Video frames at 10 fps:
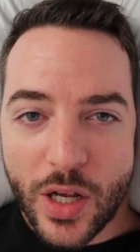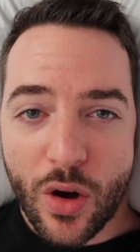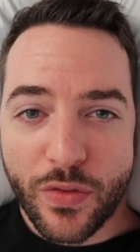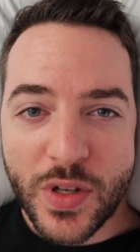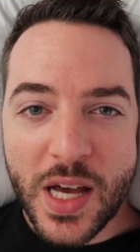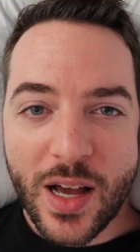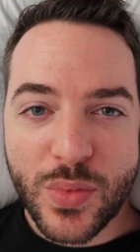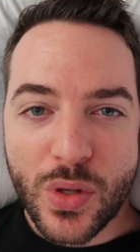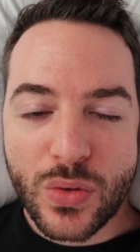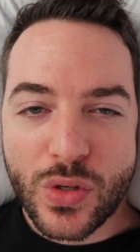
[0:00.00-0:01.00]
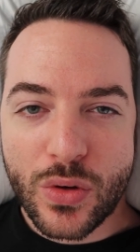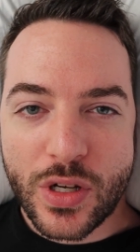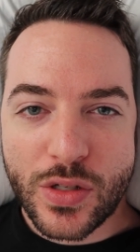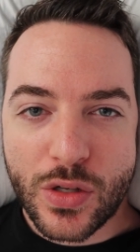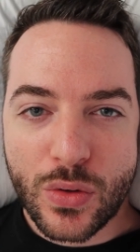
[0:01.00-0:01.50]
And oftentimes those
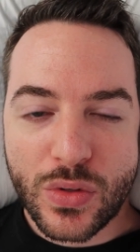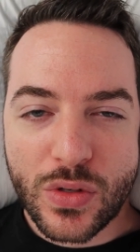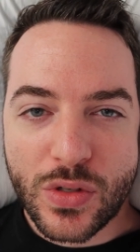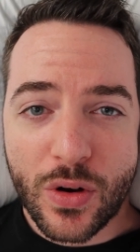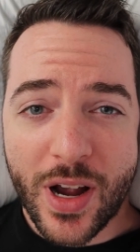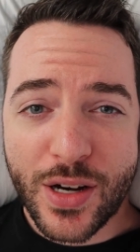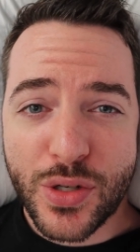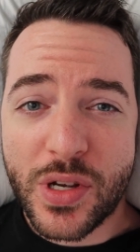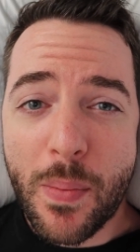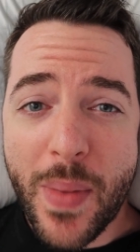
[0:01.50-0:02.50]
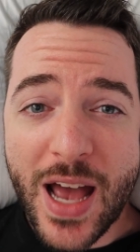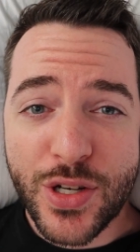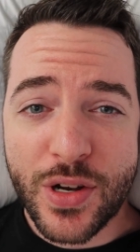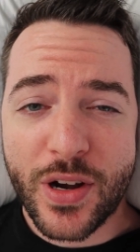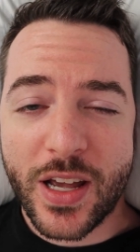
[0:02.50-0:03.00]
good excuses are actually
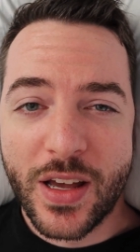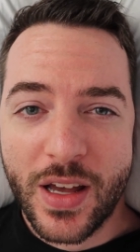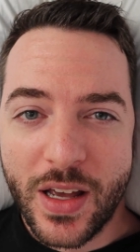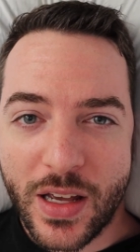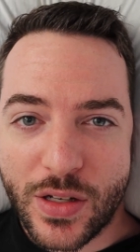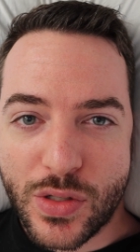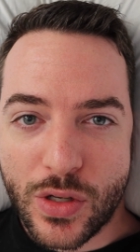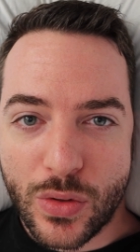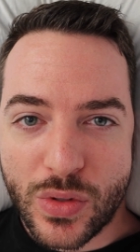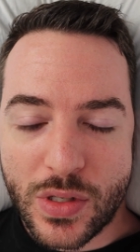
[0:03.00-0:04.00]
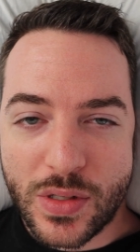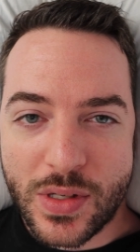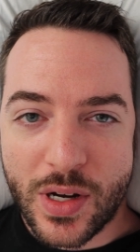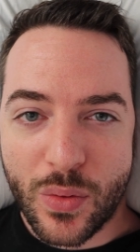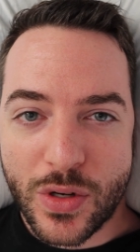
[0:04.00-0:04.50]
imaginary
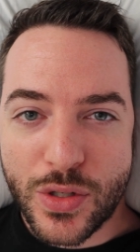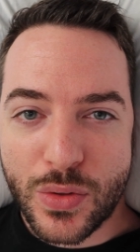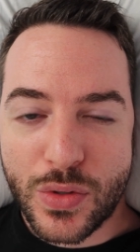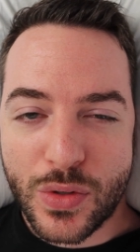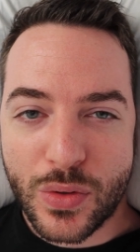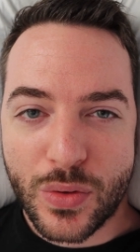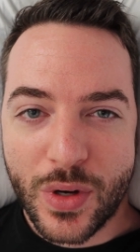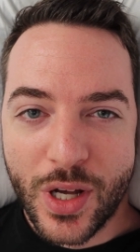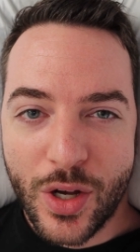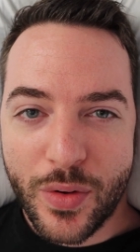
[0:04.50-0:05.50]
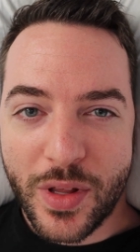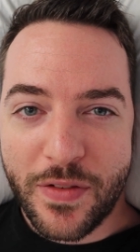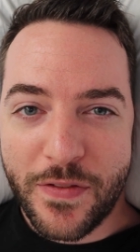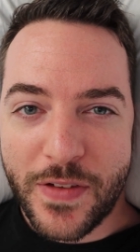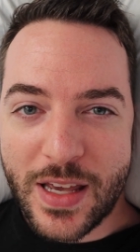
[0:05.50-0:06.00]
excuses, and I want you to really
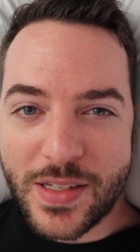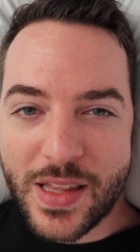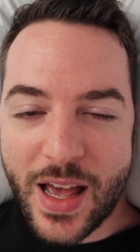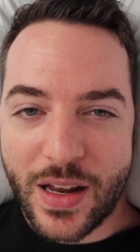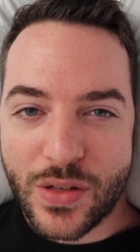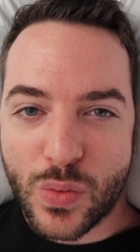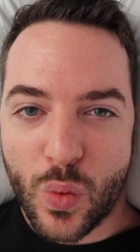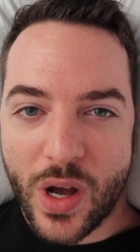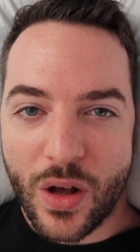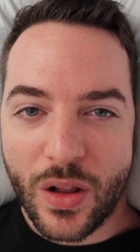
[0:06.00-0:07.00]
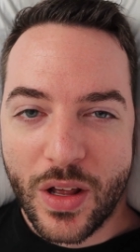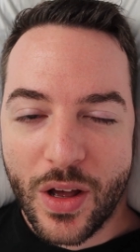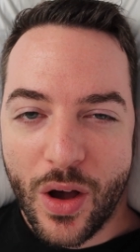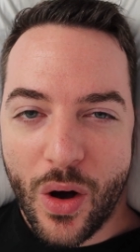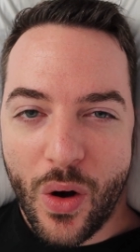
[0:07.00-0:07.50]
face that as well.
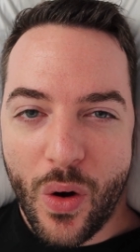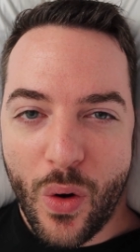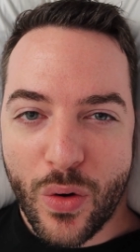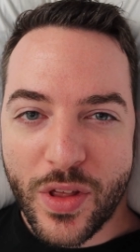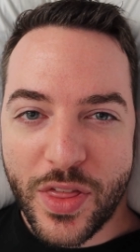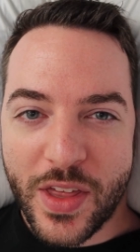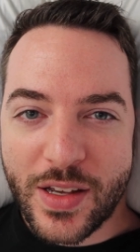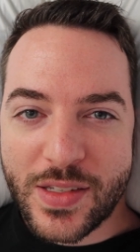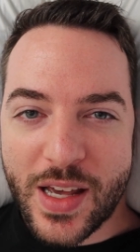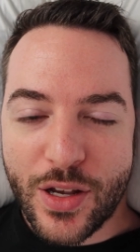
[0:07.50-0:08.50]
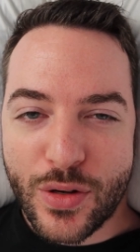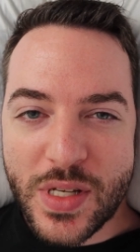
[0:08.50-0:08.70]
Are the things that you're